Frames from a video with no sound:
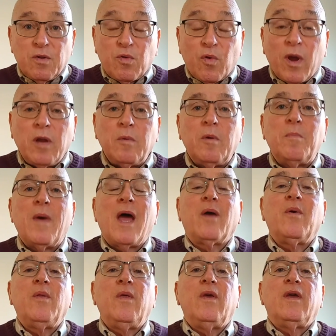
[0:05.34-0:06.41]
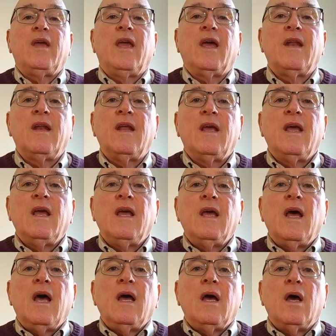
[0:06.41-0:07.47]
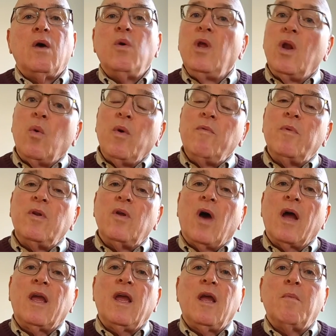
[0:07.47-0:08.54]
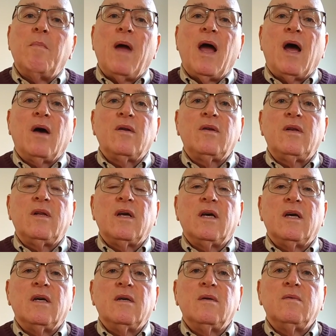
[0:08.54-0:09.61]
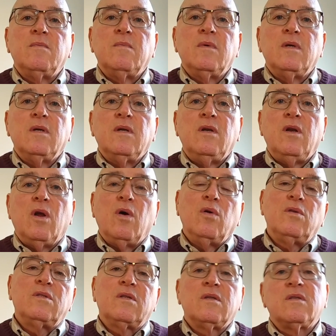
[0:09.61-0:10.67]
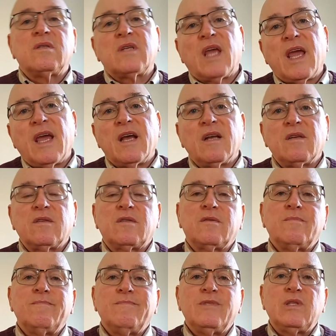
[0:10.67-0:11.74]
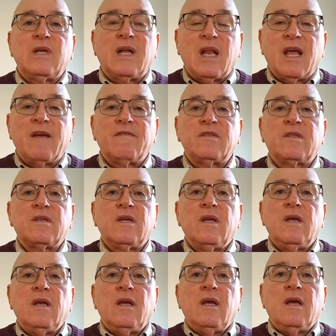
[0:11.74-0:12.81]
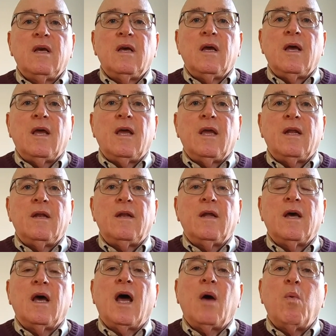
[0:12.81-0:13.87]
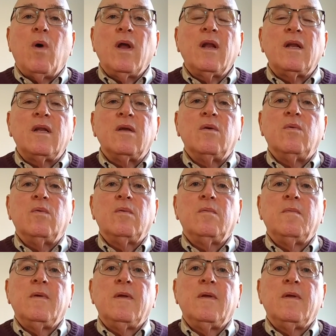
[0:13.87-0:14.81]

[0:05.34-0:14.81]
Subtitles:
it's great to be back with you again. We've been talking about notes, scales, clefs, and I wanted to